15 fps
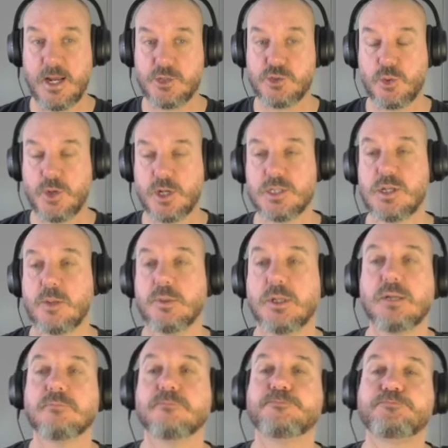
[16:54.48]
drawing
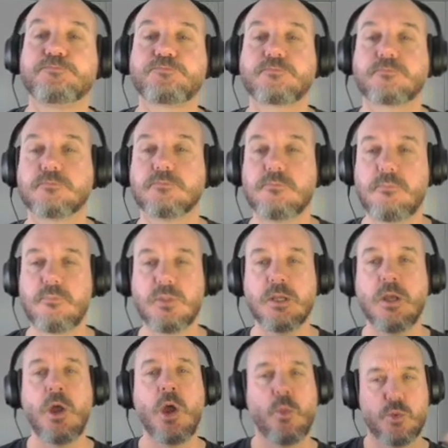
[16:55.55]
something,
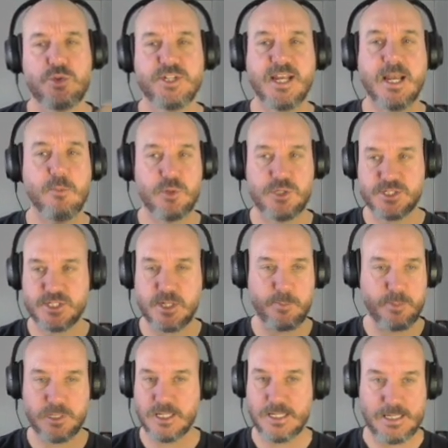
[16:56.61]
which again will just
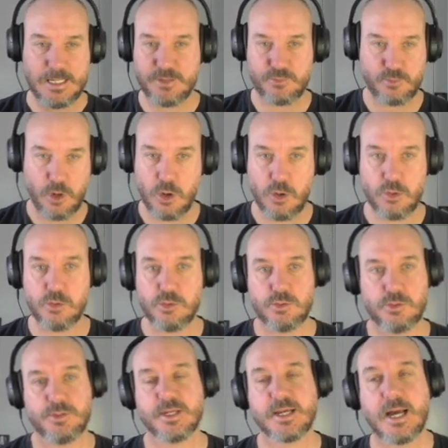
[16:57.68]
completely throw
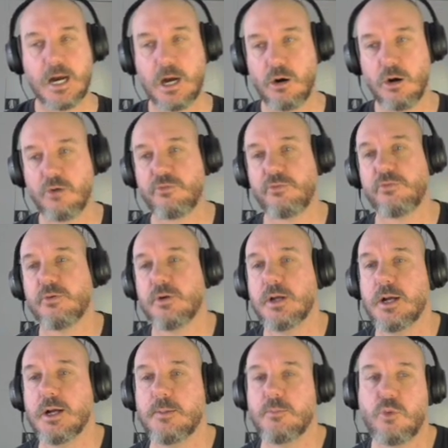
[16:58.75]
the car off,
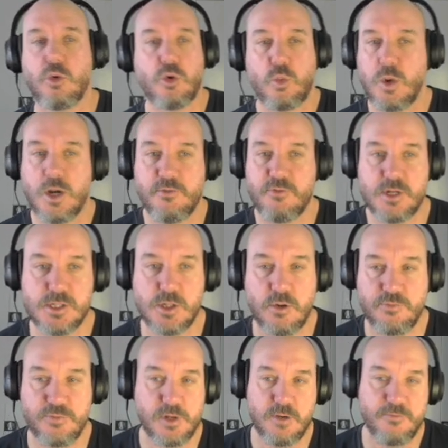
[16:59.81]
or whatever it is
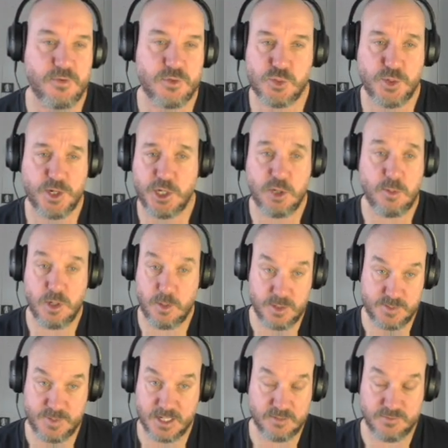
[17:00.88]
off. If you're drawing a human in
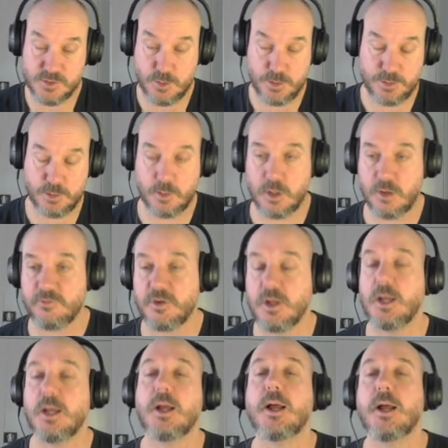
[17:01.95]
perspective too, it'll throw it off.
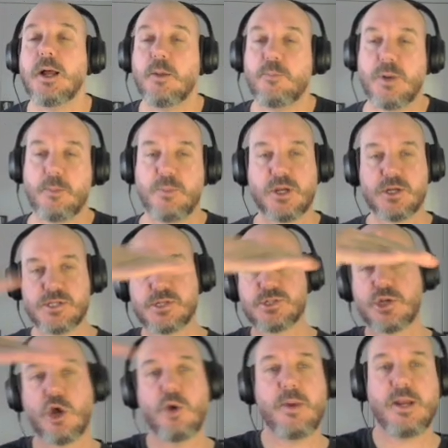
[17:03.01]
But because there's
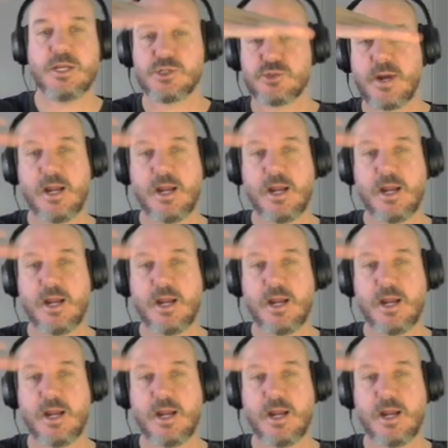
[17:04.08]
so many straight